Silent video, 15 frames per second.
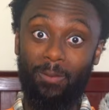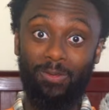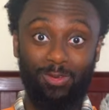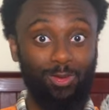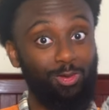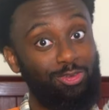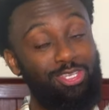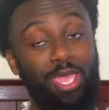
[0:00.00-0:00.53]
You
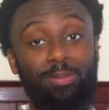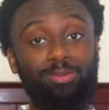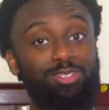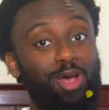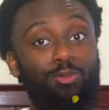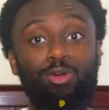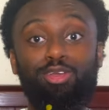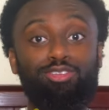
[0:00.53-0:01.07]
know, tip is
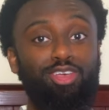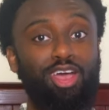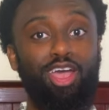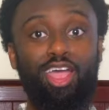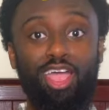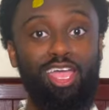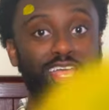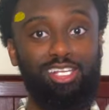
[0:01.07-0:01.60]
always
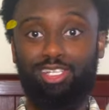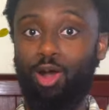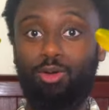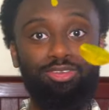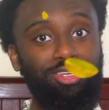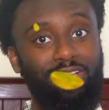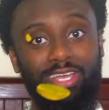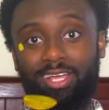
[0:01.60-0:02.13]
it's
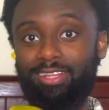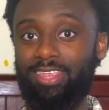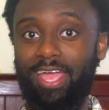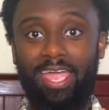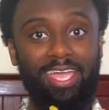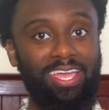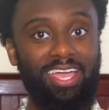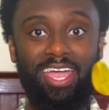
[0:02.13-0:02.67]
always a good
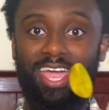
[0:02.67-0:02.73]
thing.